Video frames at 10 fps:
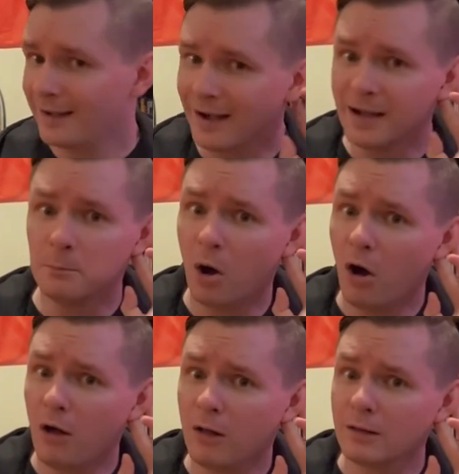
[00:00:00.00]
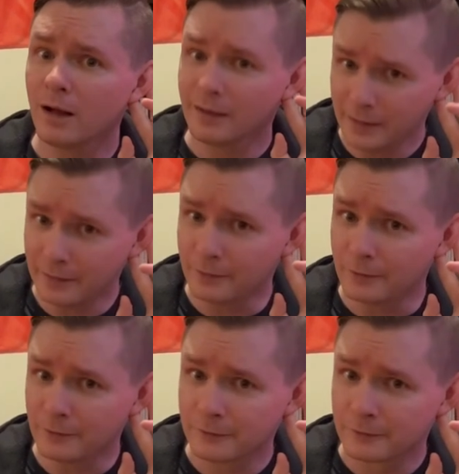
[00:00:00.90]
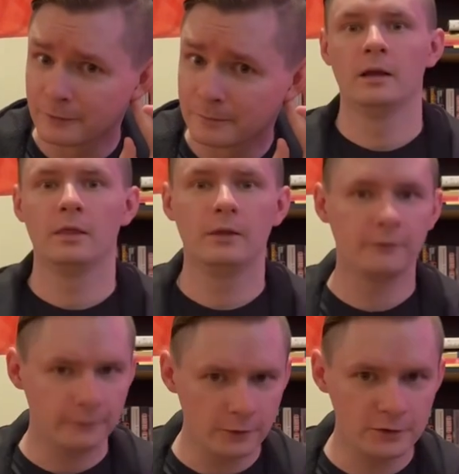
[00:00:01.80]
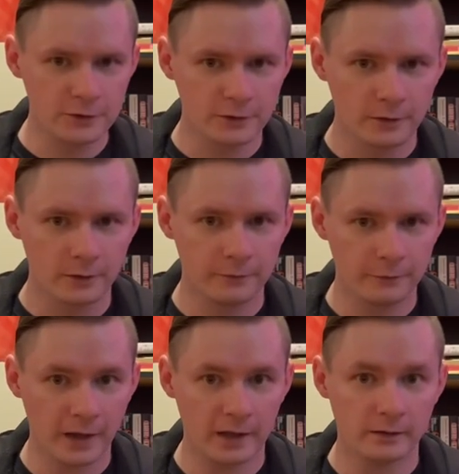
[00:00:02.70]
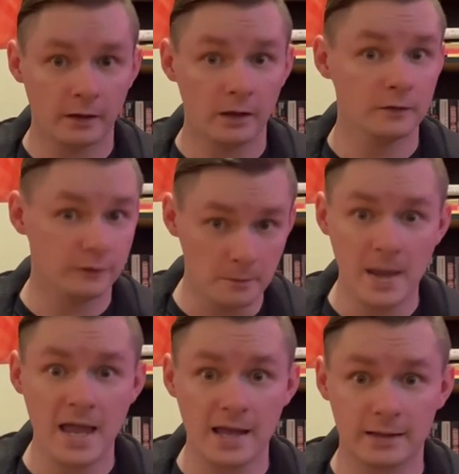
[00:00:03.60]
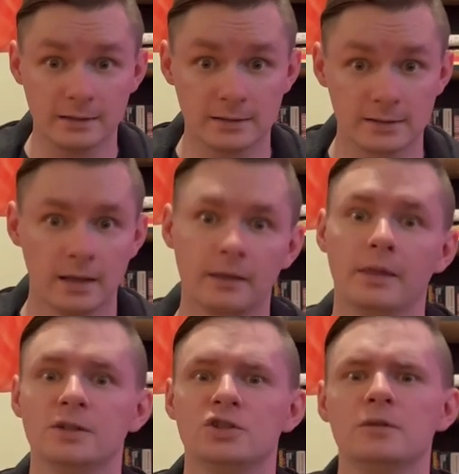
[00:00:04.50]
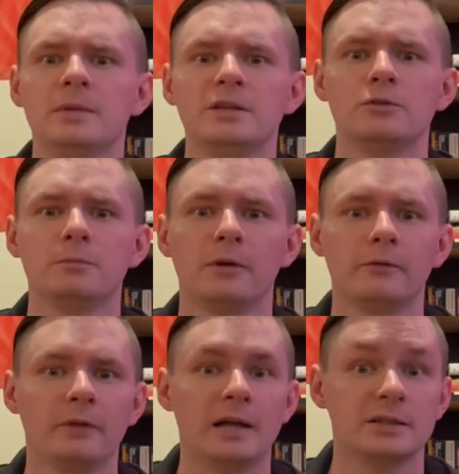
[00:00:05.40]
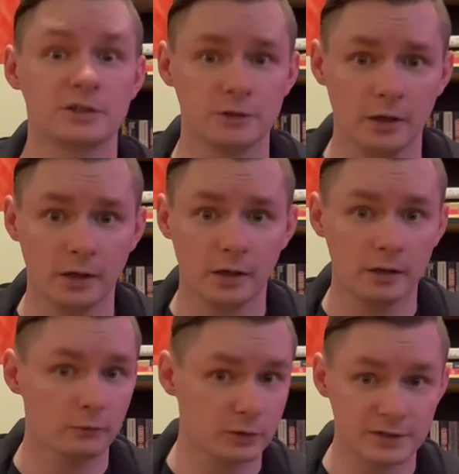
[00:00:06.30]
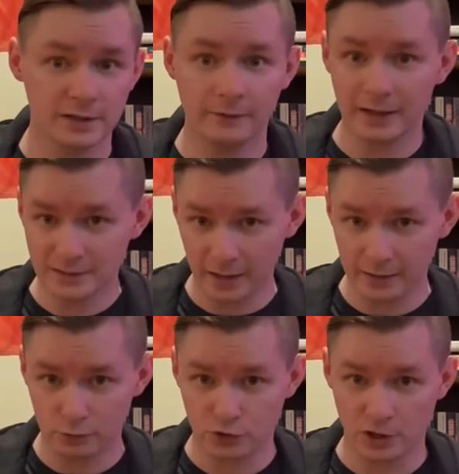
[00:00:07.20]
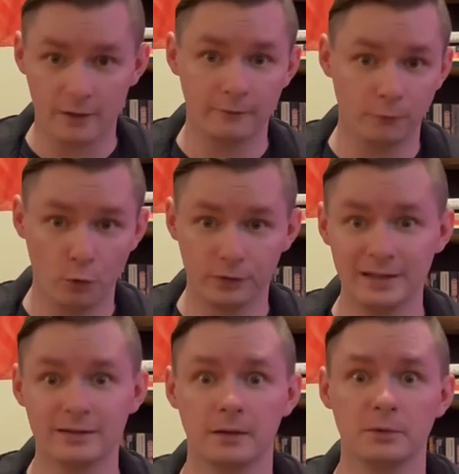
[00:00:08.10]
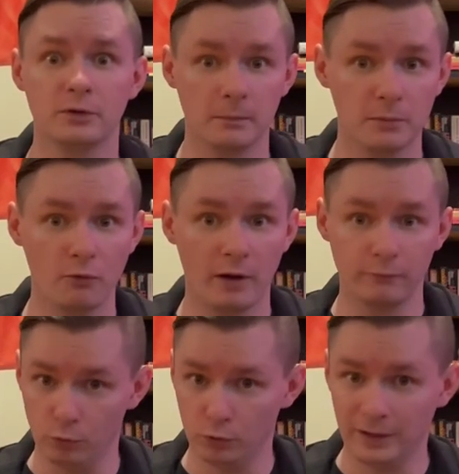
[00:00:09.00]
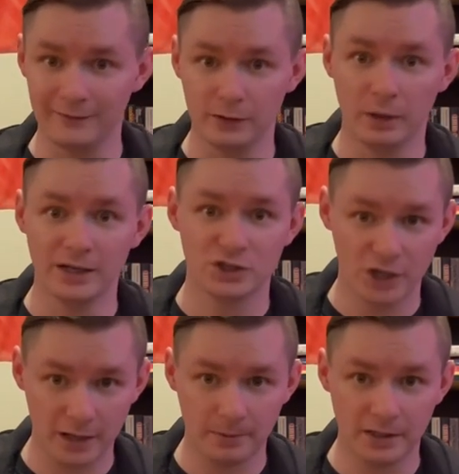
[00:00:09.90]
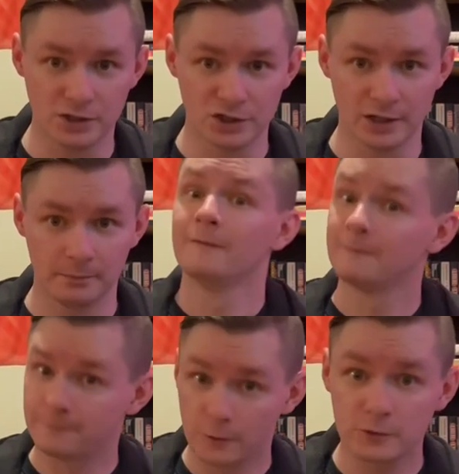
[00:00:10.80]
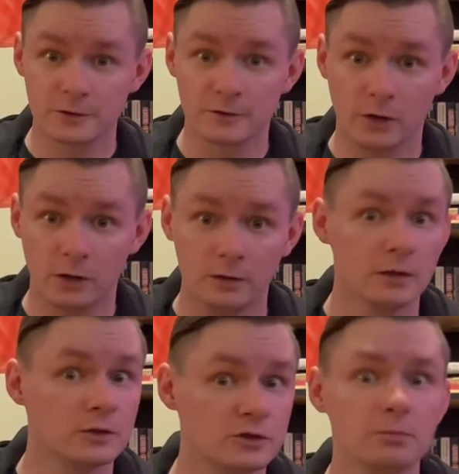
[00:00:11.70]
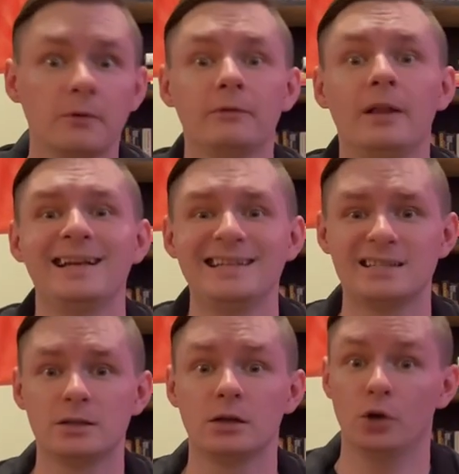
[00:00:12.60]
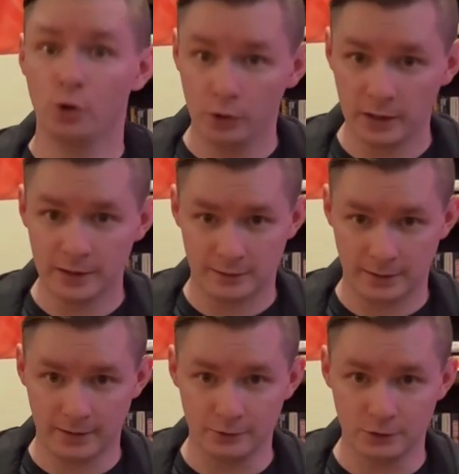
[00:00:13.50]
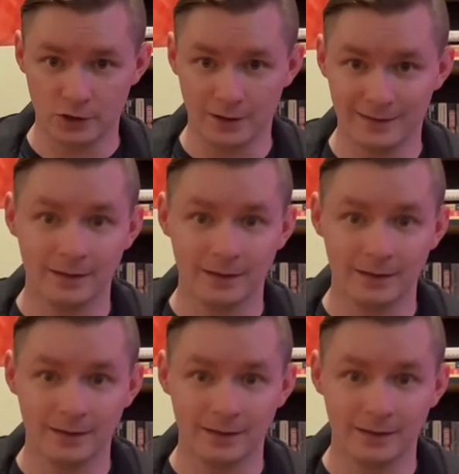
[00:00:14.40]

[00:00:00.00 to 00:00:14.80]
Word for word: I'm all ears. The first fan demands that Jimmy Superfly Snuka receive a title shot for the WWF World Heavyweight Championship. First of all, Superfly needs to earn his title shot,